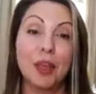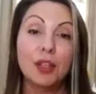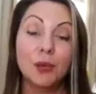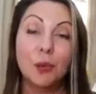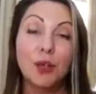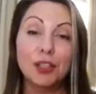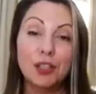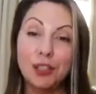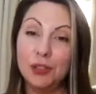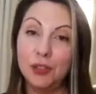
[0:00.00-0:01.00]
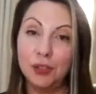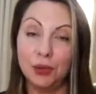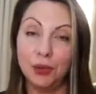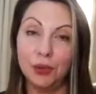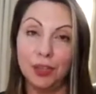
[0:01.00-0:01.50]
So what you need to
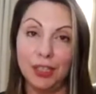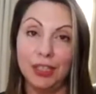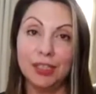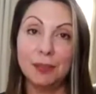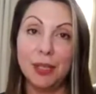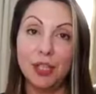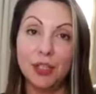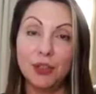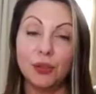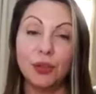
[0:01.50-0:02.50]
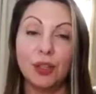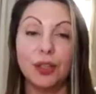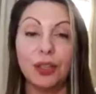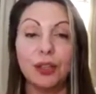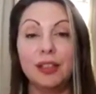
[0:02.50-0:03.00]
do is make sure
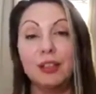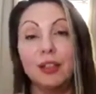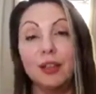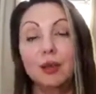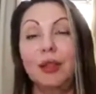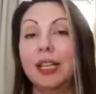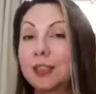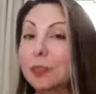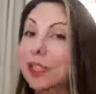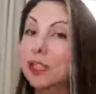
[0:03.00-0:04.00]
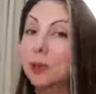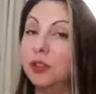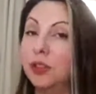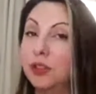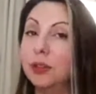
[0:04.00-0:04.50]
that this not only explains
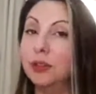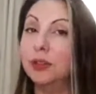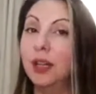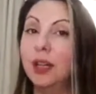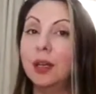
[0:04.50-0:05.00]
what you do,